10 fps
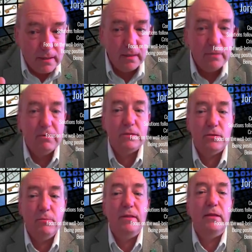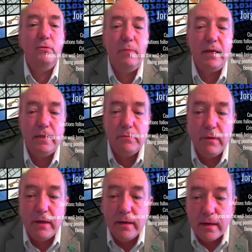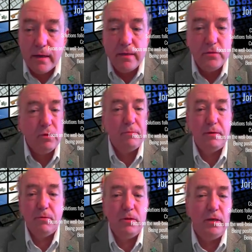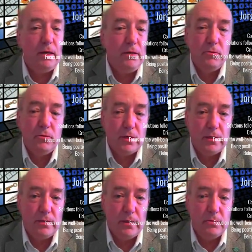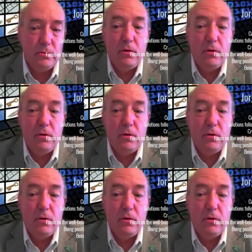It was something that you make it very clear to everybody in your organization, or